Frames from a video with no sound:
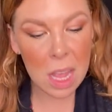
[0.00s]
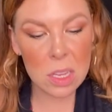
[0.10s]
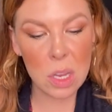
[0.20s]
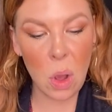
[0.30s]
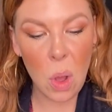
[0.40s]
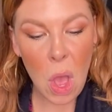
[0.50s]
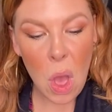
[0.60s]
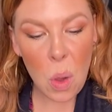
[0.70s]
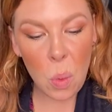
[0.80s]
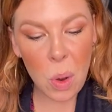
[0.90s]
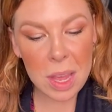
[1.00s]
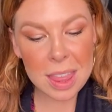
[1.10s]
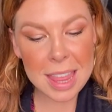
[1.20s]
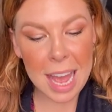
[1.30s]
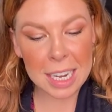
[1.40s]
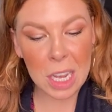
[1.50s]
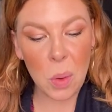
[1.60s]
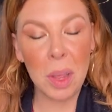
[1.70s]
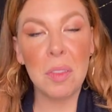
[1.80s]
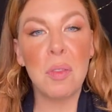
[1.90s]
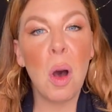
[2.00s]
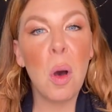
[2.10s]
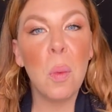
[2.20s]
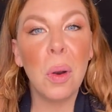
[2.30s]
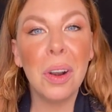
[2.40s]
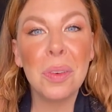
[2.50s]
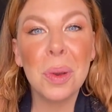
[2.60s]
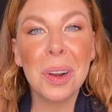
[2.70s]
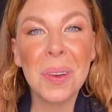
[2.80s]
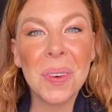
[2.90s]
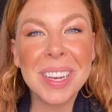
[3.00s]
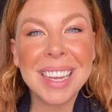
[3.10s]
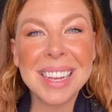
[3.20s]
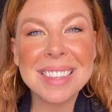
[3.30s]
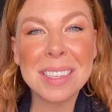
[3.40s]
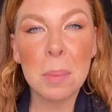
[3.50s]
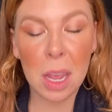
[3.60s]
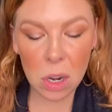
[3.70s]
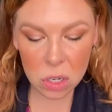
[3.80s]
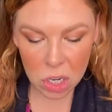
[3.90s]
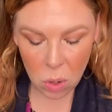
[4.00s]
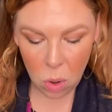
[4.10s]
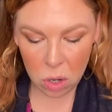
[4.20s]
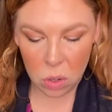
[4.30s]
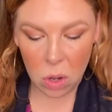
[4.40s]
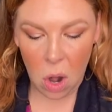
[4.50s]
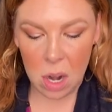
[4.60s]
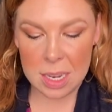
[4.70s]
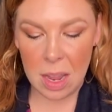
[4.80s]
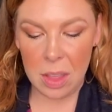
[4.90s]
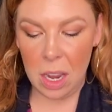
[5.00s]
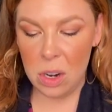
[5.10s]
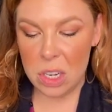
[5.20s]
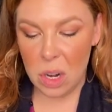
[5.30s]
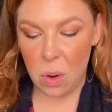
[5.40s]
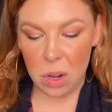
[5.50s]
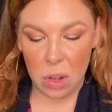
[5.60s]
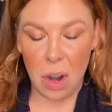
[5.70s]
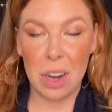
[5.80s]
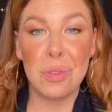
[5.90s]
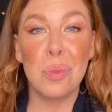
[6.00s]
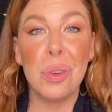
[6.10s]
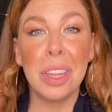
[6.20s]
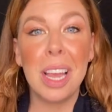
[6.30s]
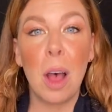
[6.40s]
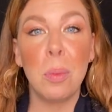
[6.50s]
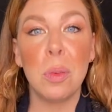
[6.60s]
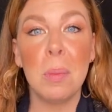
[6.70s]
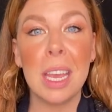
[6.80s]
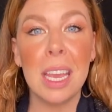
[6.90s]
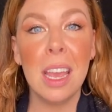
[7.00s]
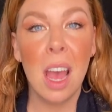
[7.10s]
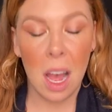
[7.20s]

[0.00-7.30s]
So with that going forward, we are going to get some energy oracle cards. Now the energy oracle cards really helped me